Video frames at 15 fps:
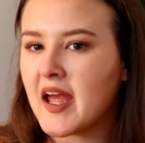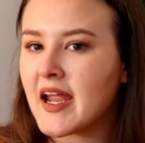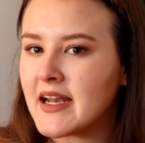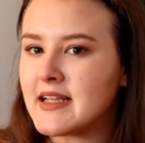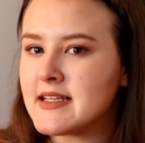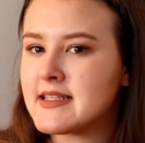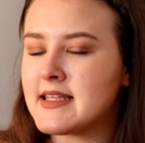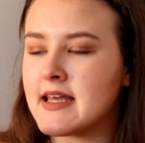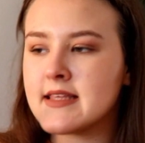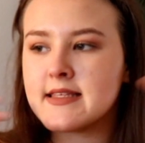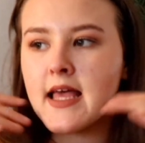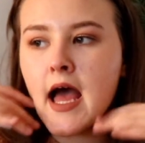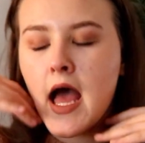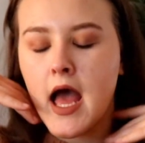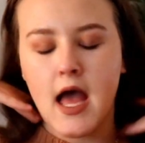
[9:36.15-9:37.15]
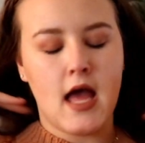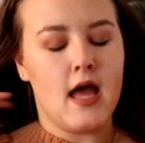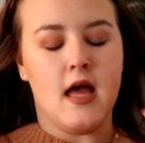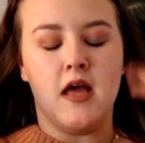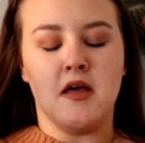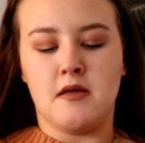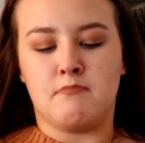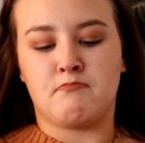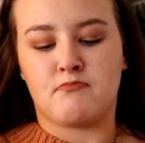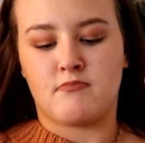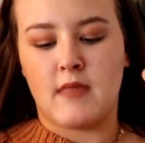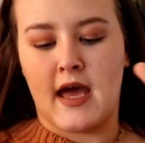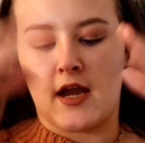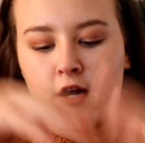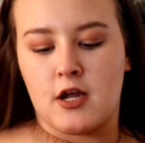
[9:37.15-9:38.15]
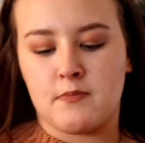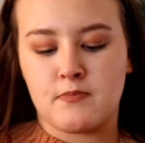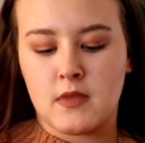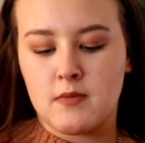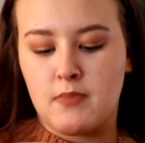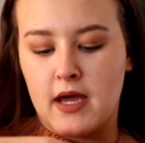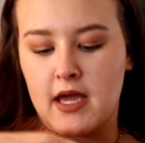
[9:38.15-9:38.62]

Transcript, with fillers: any sense. I don't know.